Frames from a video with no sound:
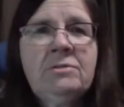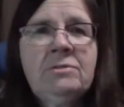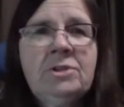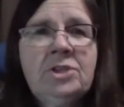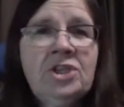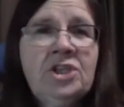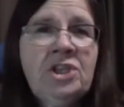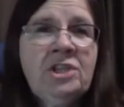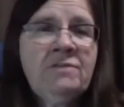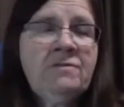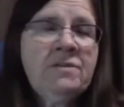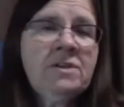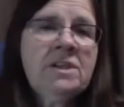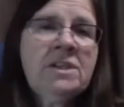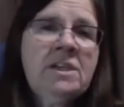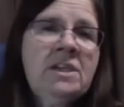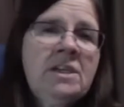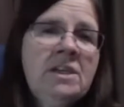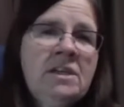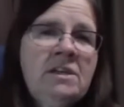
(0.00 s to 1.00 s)
Should she
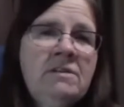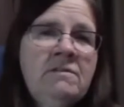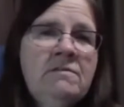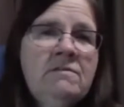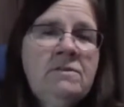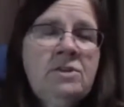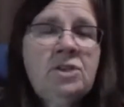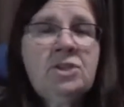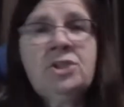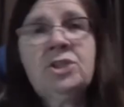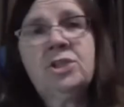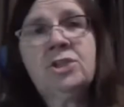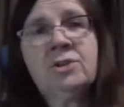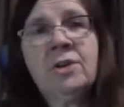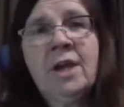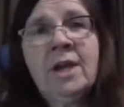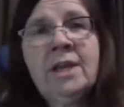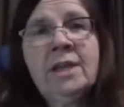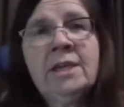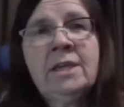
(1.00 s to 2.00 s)
forgive? Should she
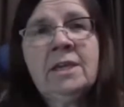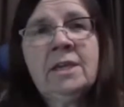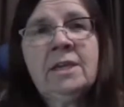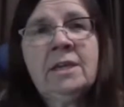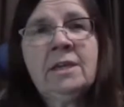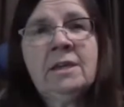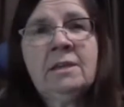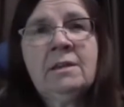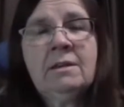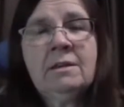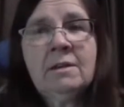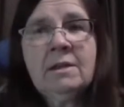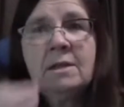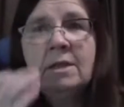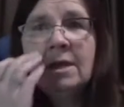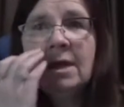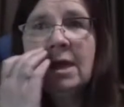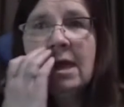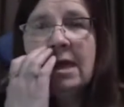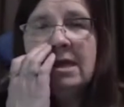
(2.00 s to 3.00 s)
try again?
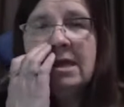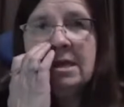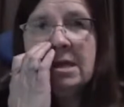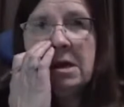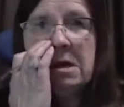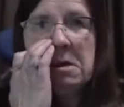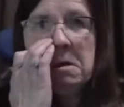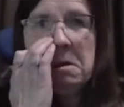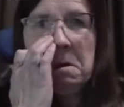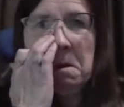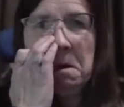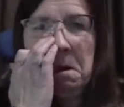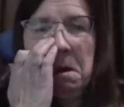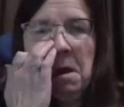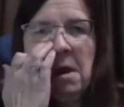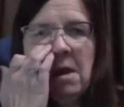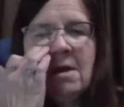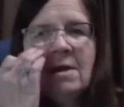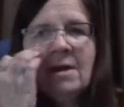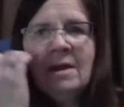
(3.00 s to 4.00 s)

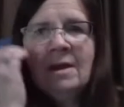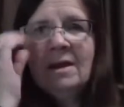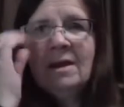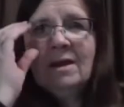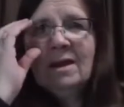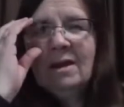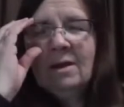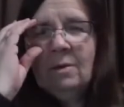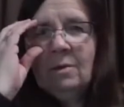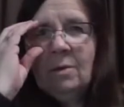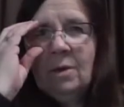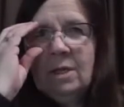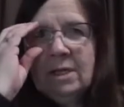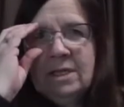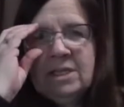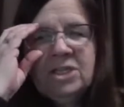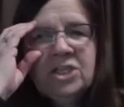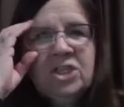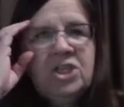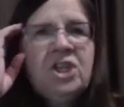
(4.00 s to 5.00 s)
Will
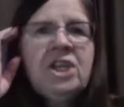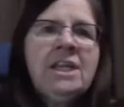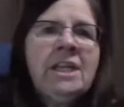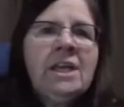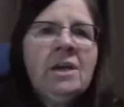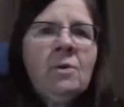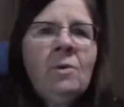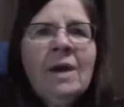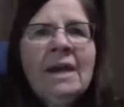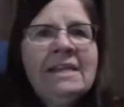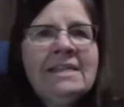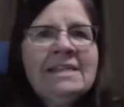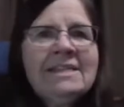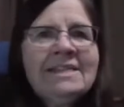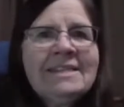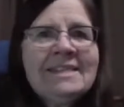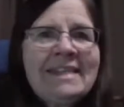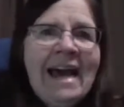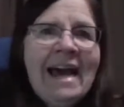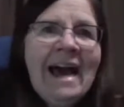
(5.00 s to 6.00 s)
his cheating ways
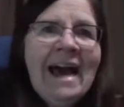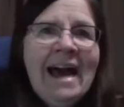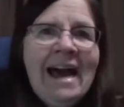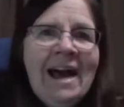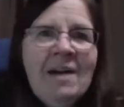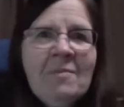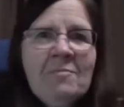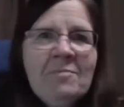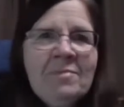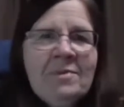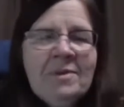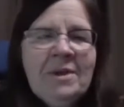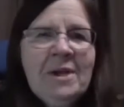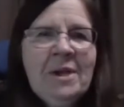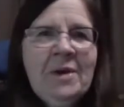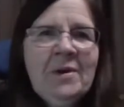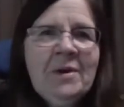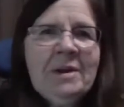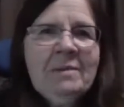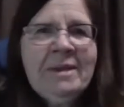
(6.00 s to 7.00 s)
stop? You
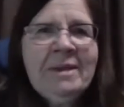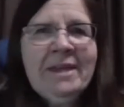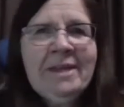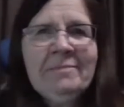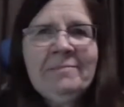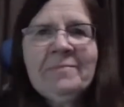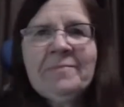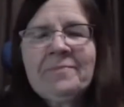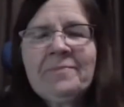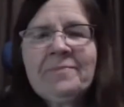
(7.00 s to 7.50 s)
know what I mean?